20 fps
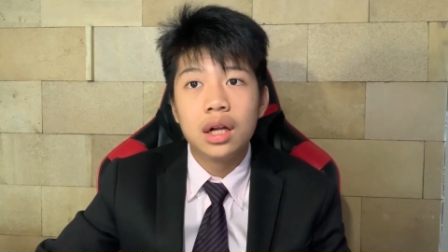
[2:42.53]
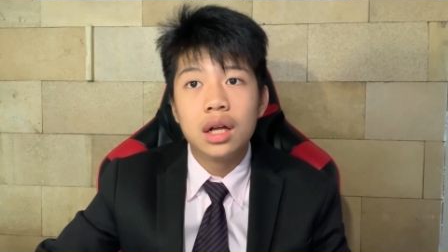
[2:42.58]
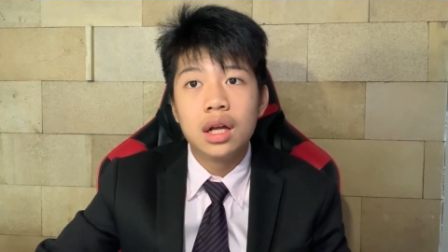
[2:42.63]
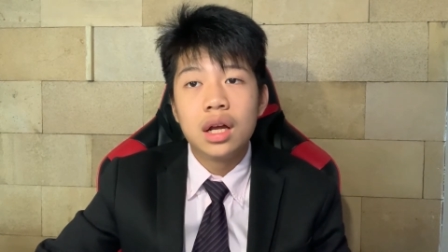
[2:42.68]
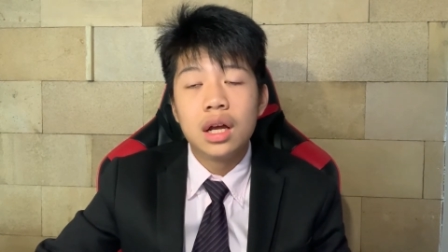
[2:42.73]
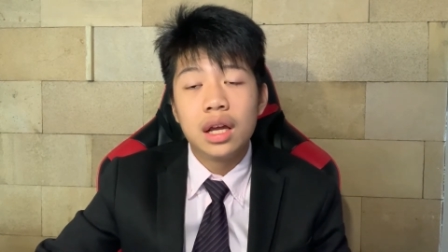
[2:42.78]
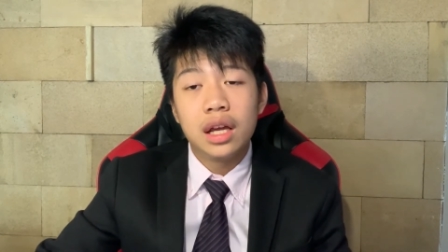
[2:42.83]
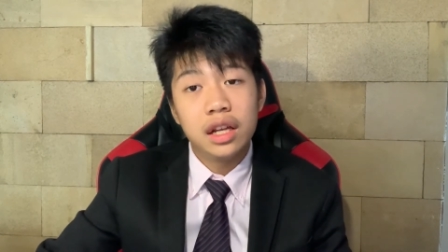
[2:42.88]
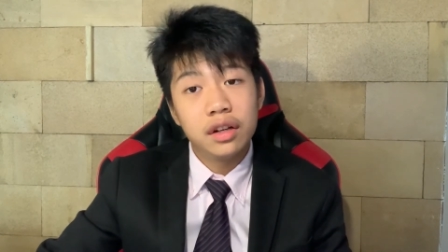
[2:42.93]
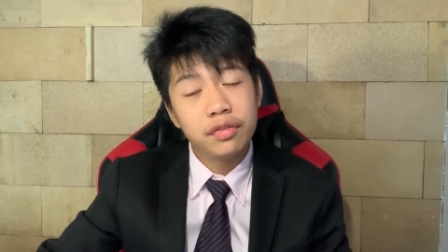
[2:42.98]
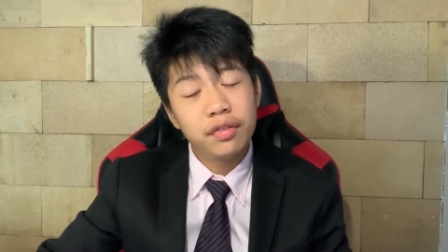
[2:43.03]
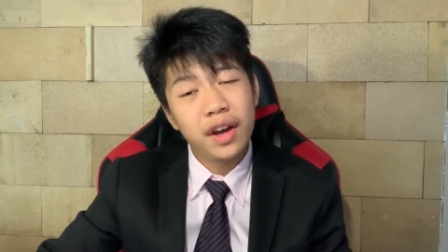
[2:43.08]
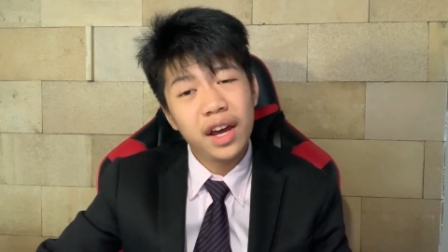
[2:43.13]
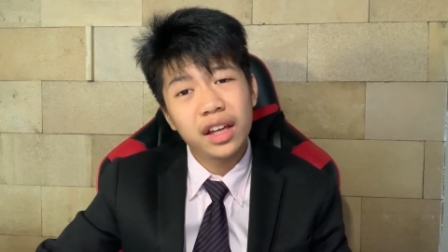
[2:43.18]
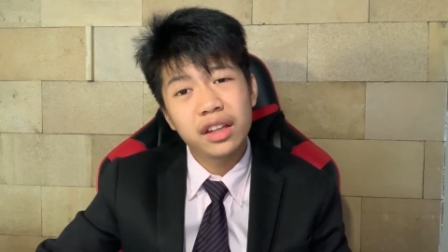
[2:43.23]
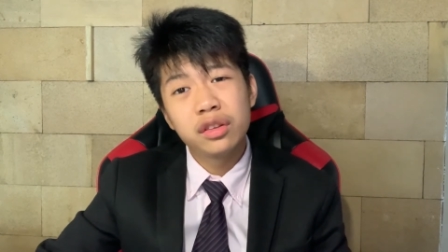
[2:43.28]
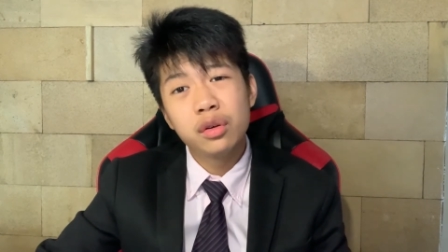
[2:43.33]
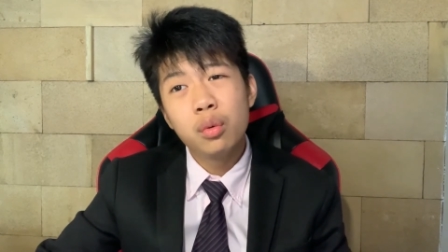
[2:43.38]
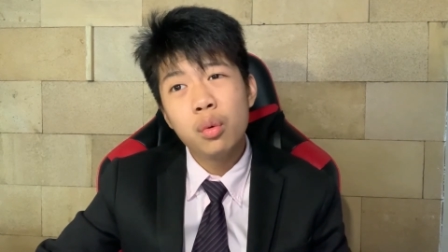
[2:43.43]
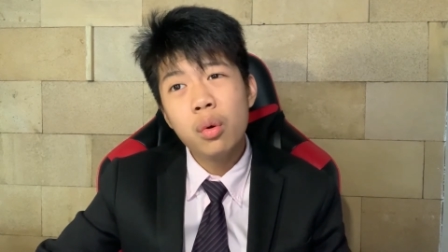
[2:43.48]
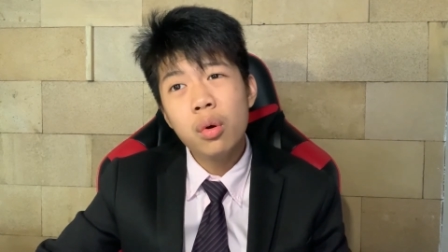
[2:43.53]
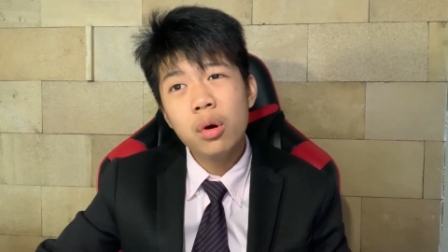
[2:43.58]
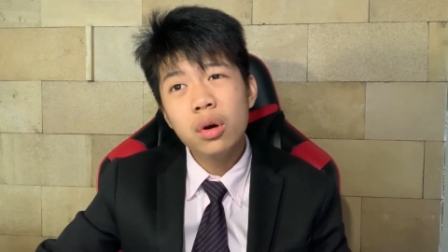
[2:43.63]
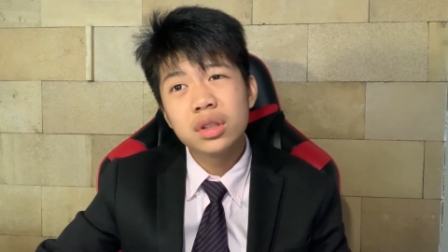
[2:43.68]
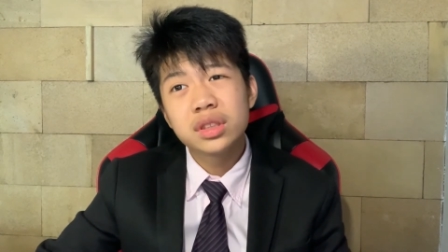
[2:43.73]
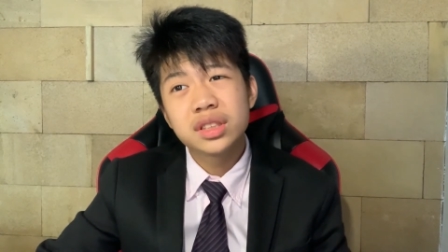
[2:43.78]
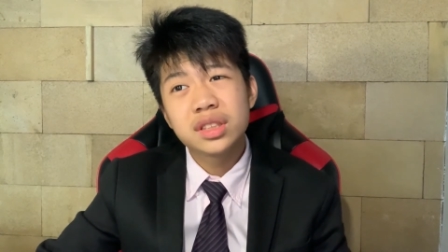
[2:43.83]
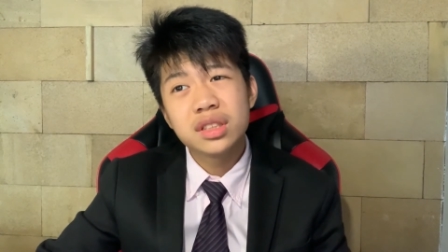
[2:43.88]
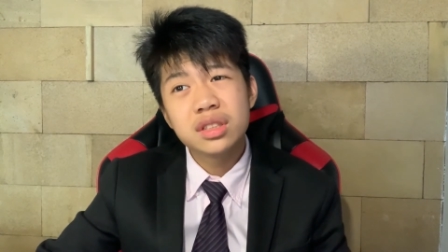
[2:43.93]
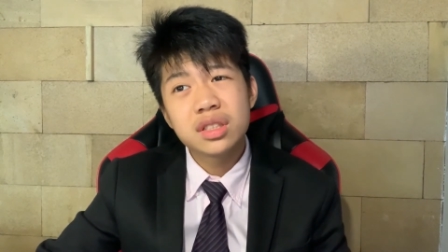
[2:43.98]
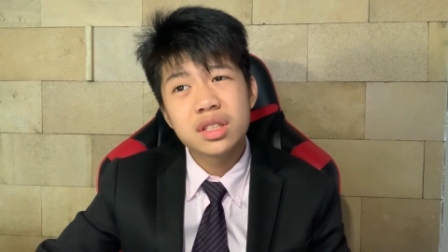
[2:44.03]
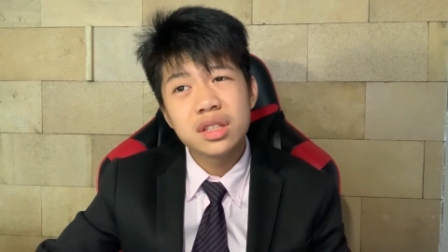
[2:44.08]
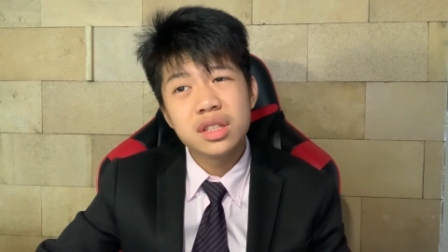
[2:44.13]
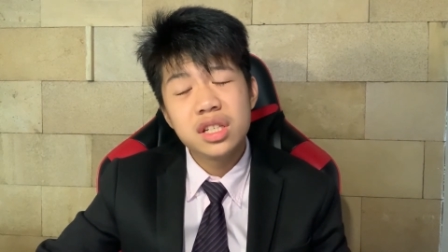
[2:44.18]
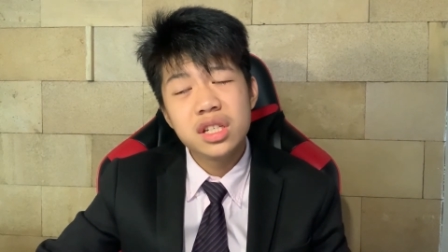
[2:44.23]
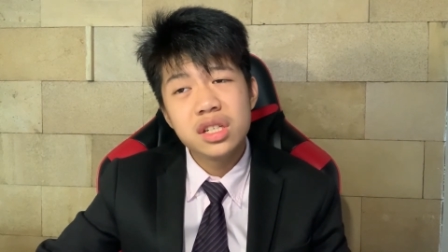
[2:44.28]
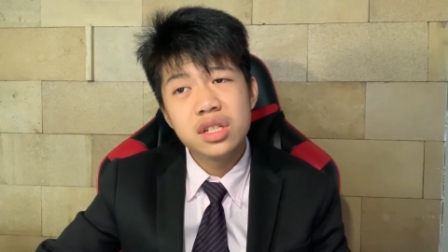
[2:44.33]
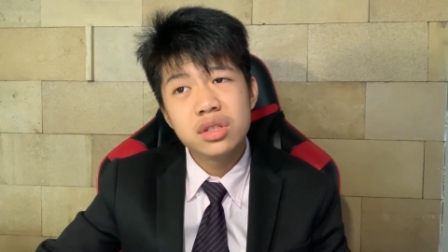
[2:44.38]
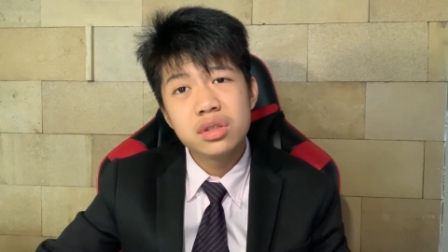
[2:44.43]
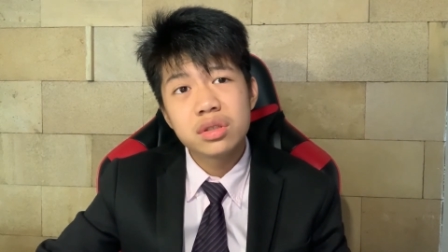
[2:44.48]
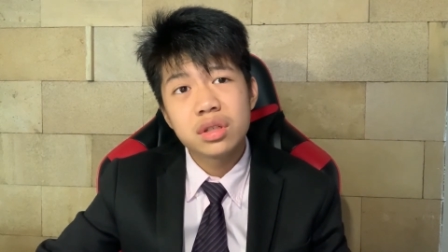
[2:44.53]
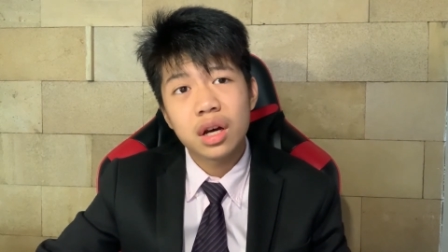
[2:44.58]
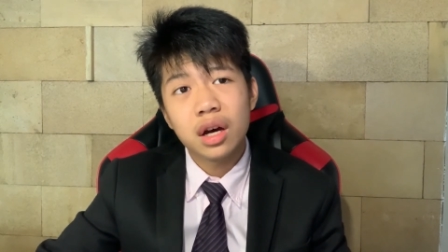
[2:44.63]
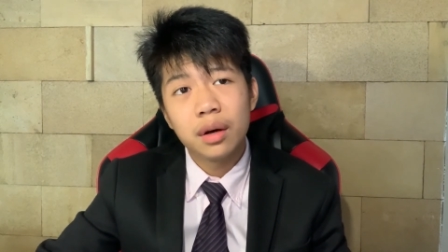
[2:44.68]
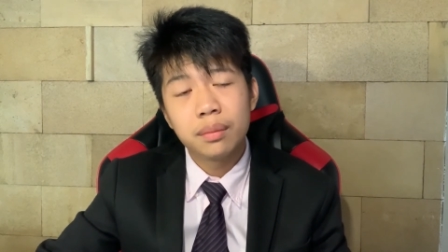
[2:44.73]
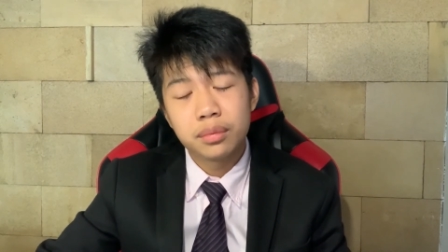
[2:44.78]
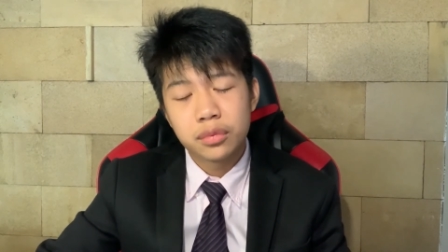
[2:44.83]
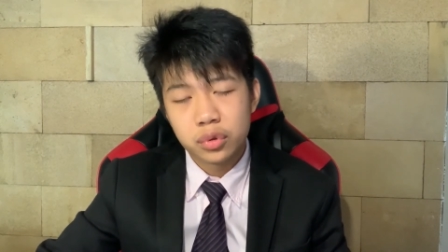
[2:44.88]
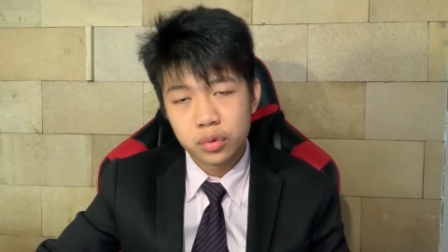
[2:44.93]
In fact, the war still continues up